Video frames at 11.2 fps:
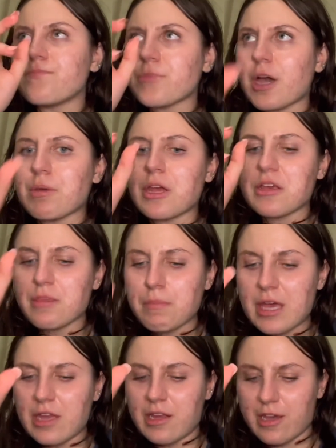I'm getting the
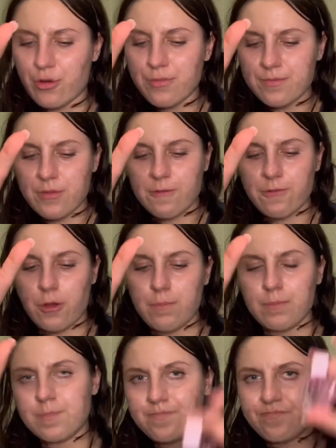pear now from
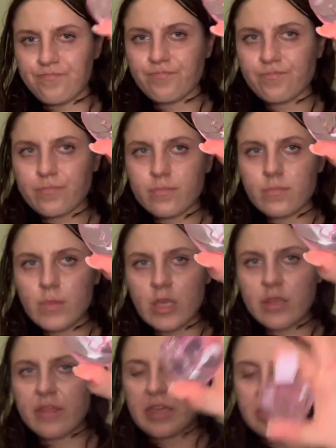
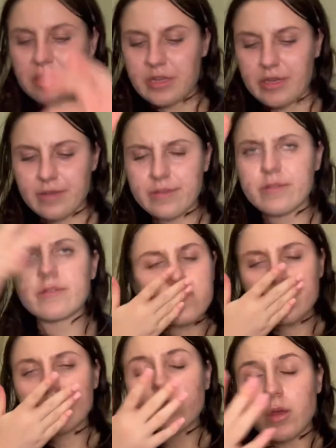Thank You Next.
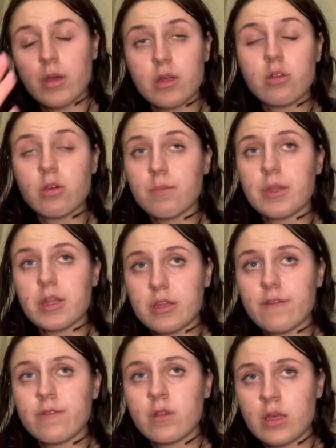No, but I
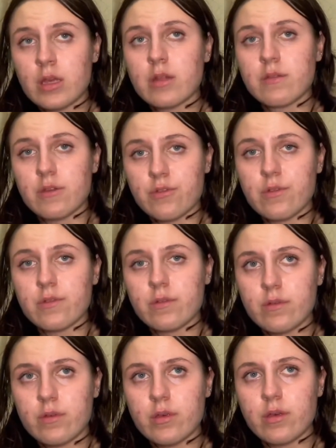definitely get citrus
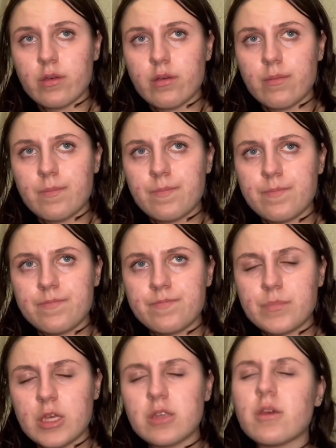here.
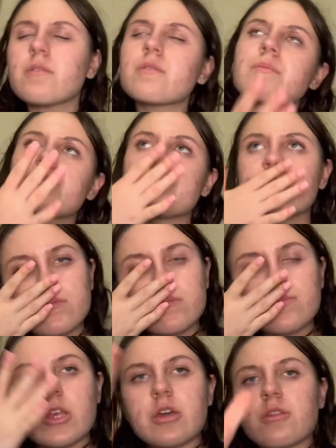It does.
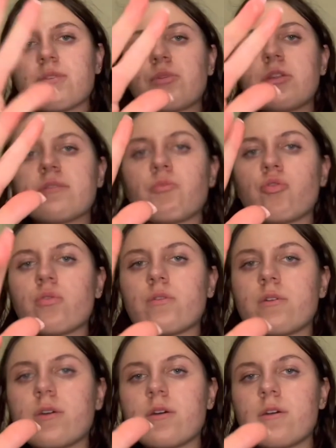This one is more
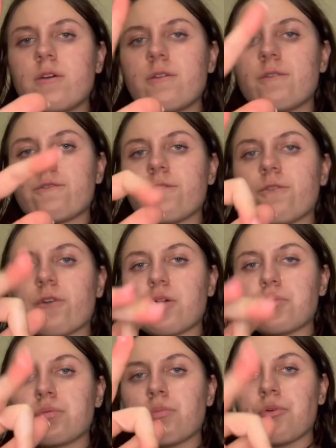
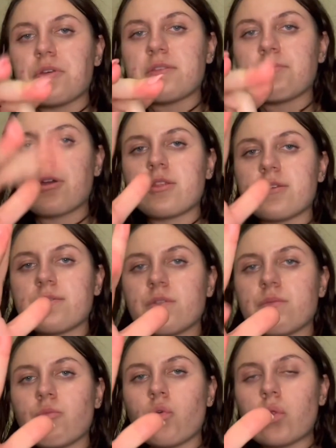fresh body spray. This is
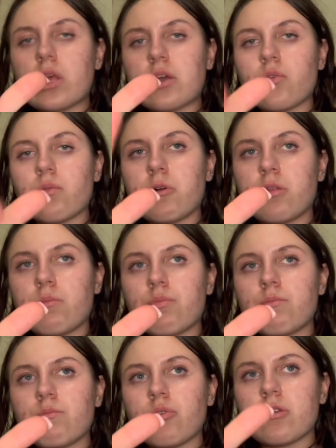more like gourmand
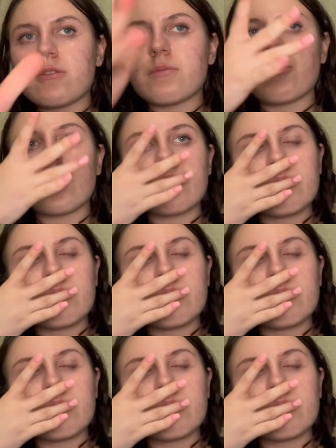body spray.